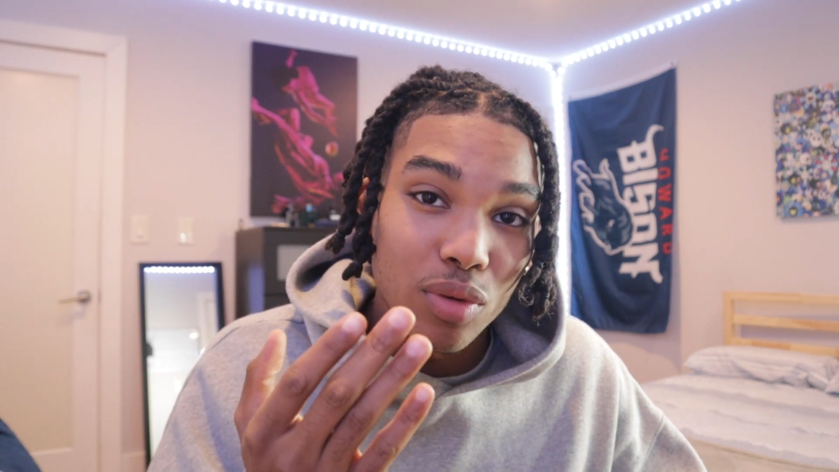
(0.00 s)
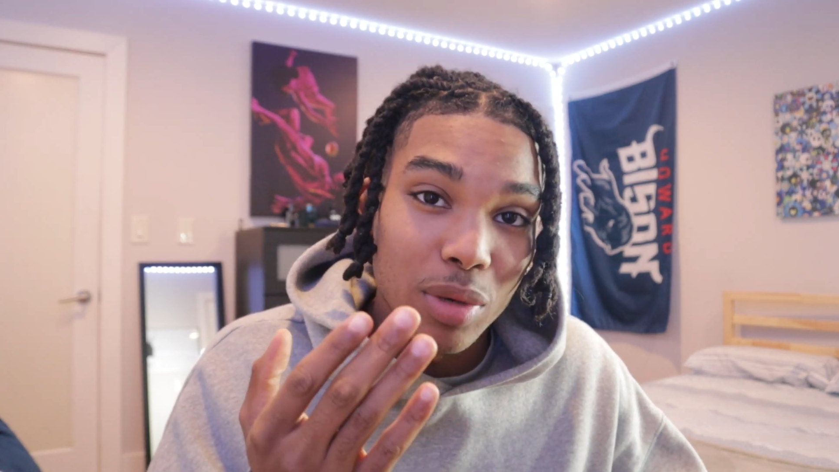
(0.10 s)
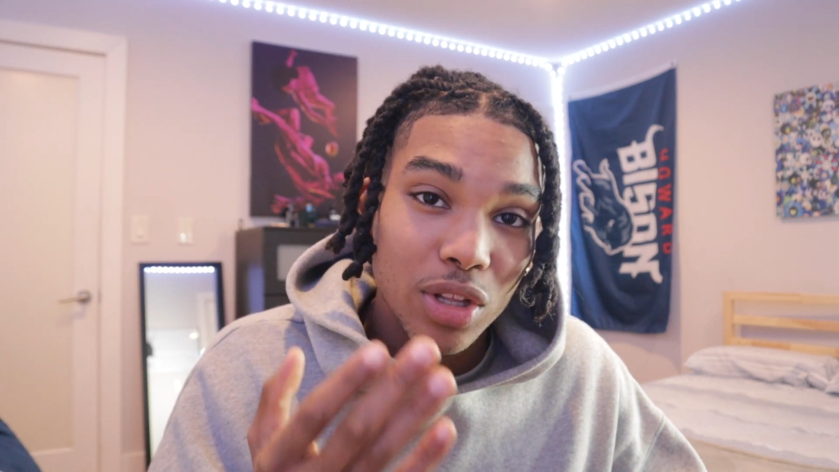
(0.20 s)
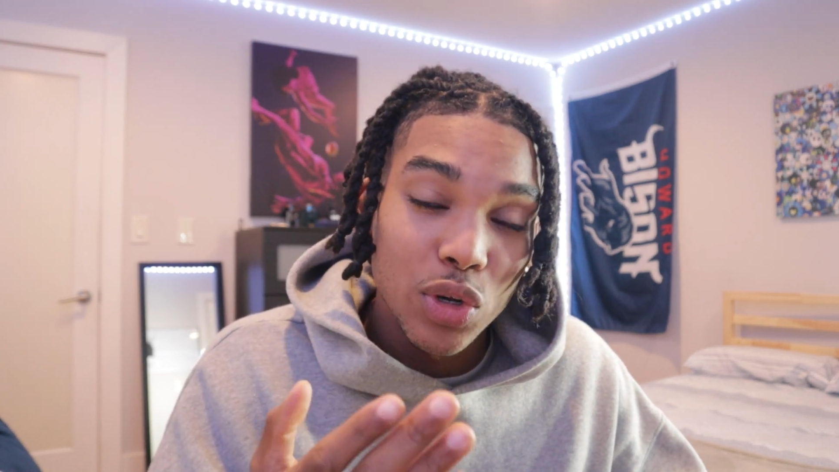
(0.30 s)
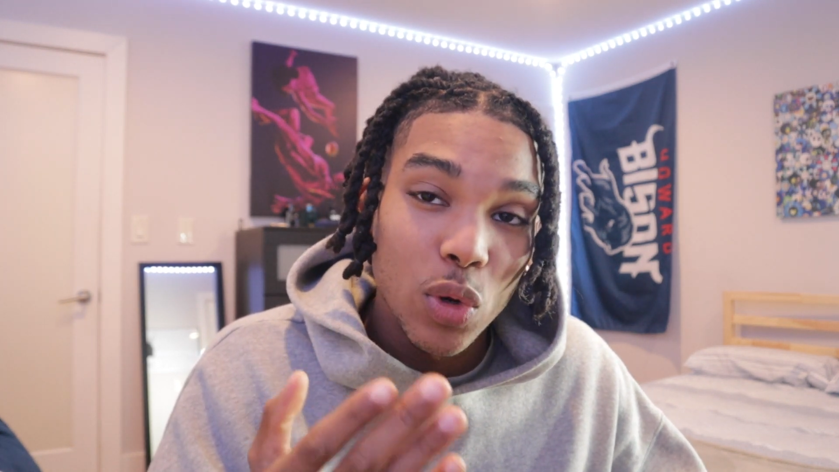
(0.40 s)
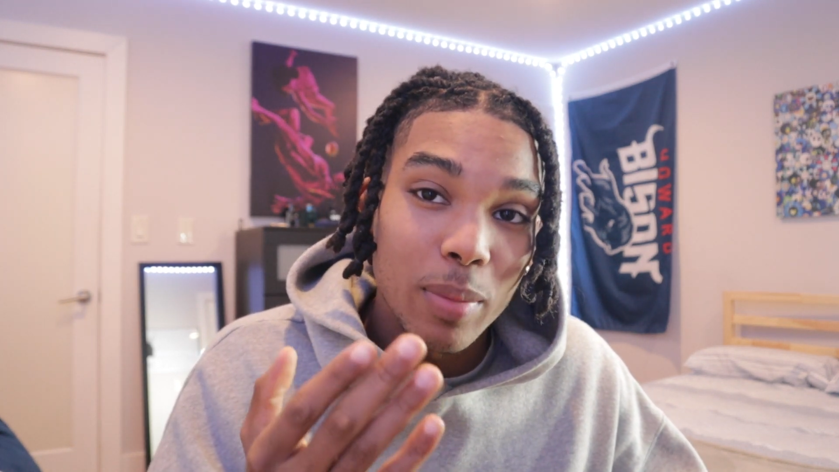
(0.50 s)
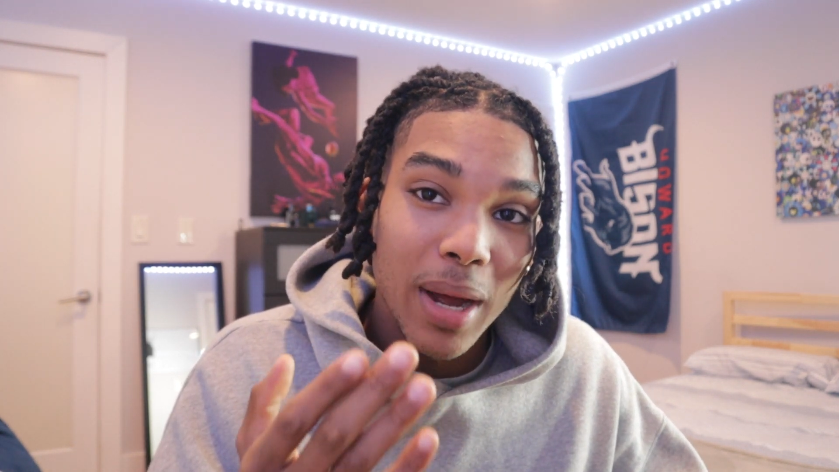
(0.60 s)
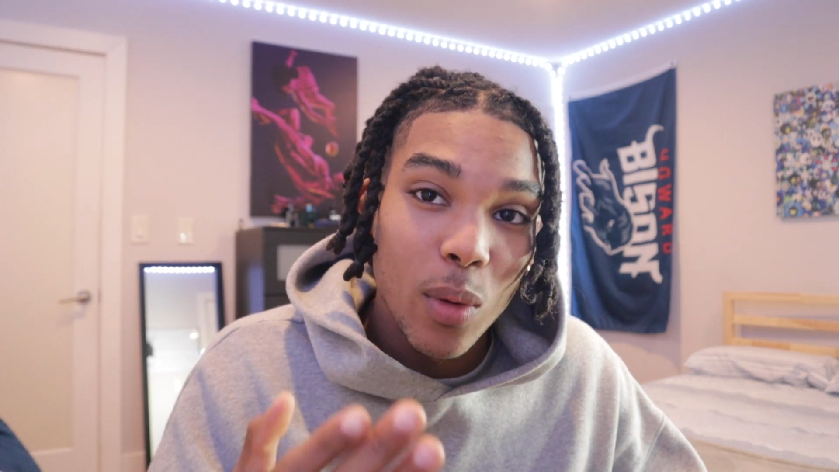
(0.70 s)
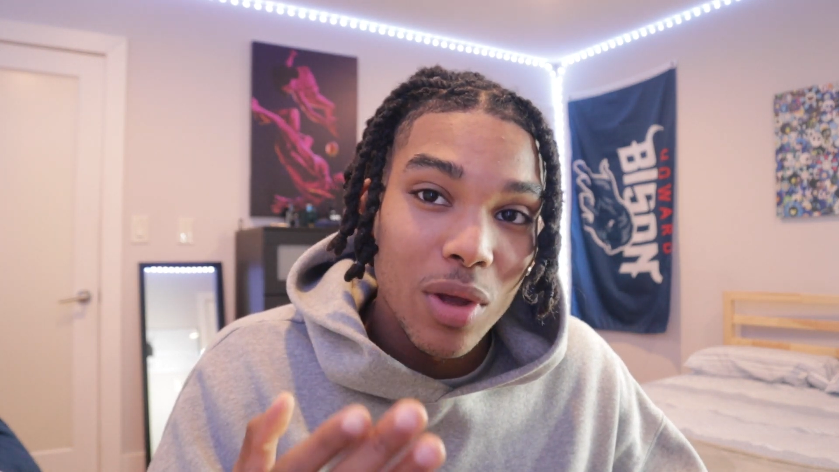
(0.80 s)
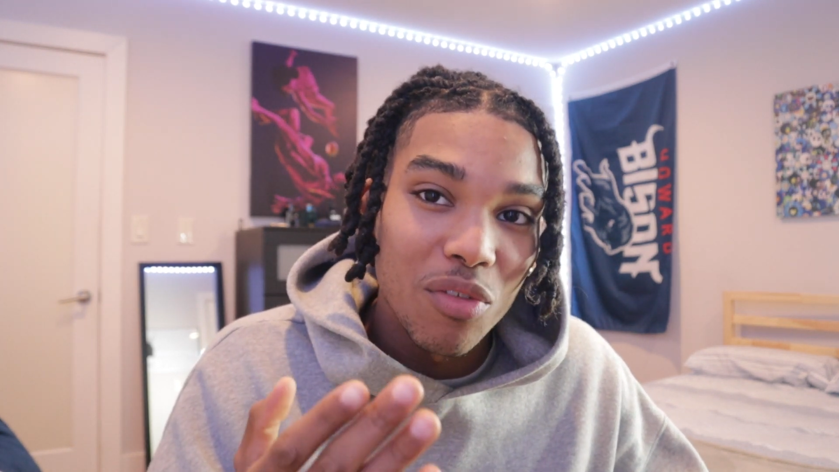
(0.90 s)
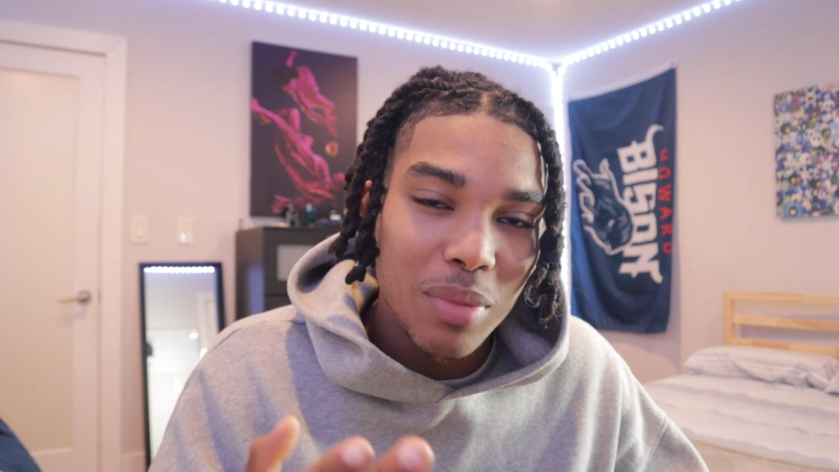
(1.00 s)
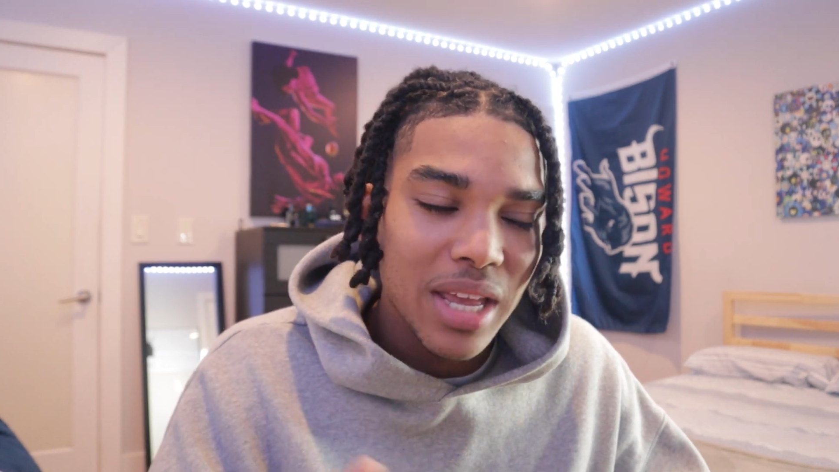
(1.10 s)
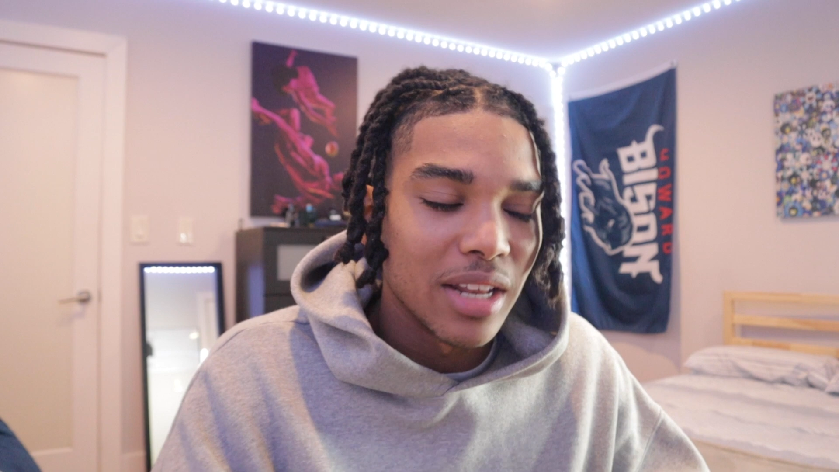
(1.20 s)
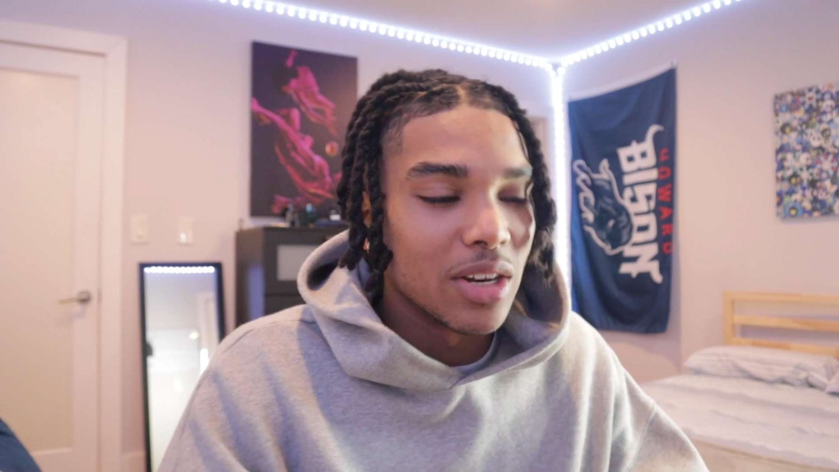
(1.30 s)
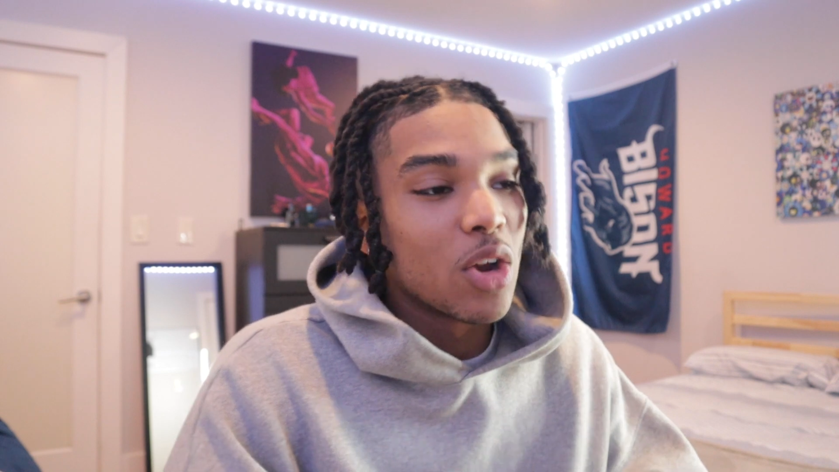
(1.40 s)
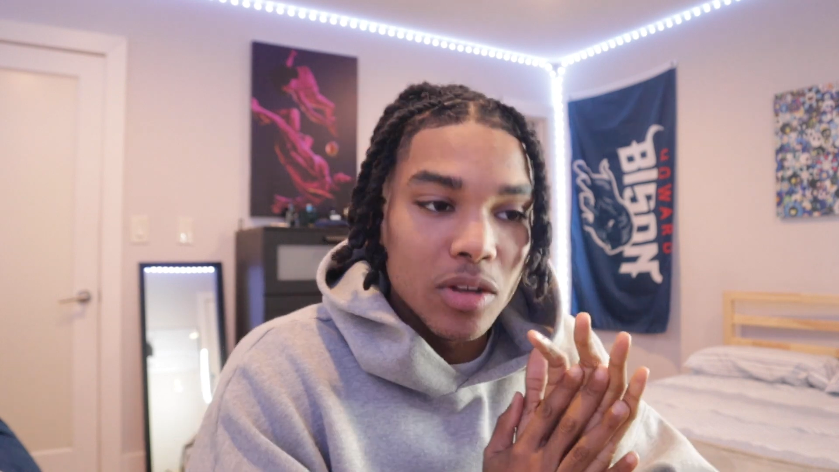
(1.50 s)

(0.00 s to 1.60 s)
from Illinois by way of Maine.